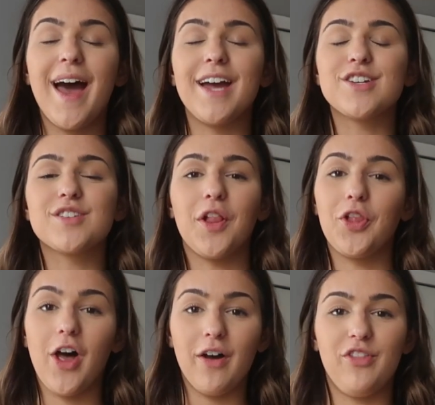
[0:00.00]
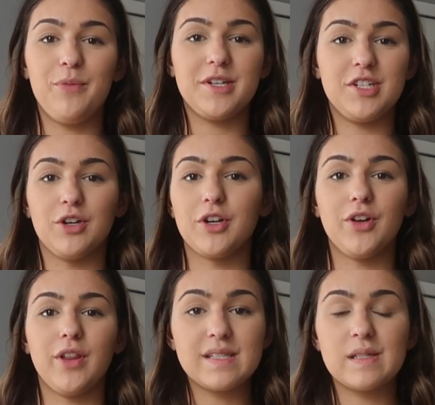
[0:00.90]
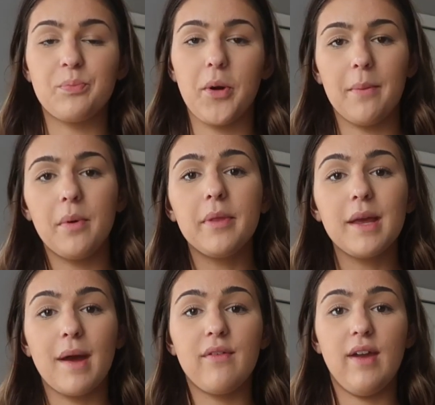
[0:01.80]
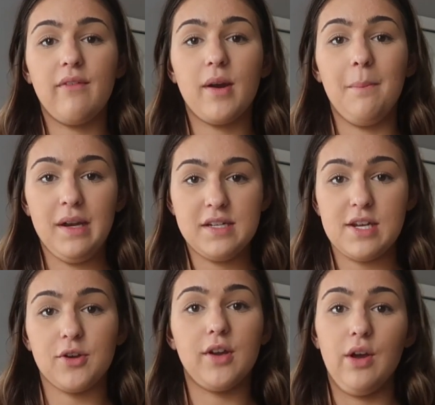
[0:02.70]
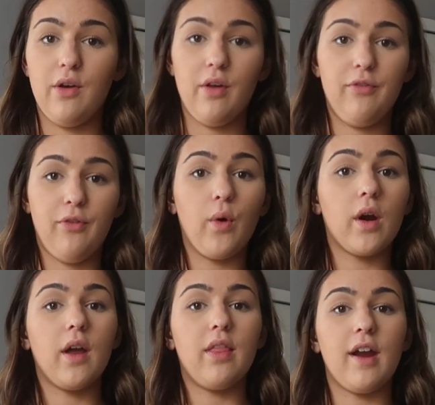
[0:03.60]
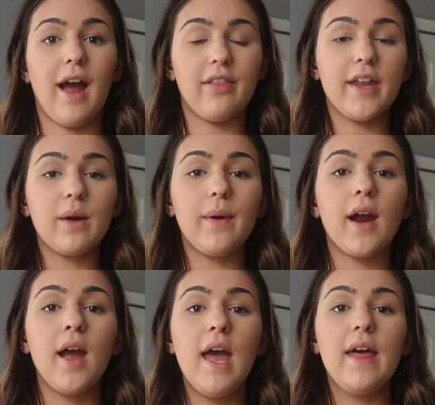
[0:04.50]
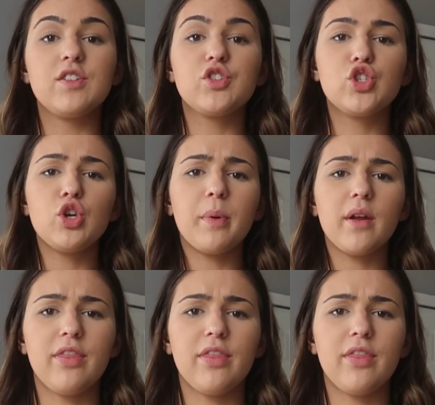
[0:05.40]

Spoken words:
I just love the material. This is probably my favorite material for their athletic wear. Super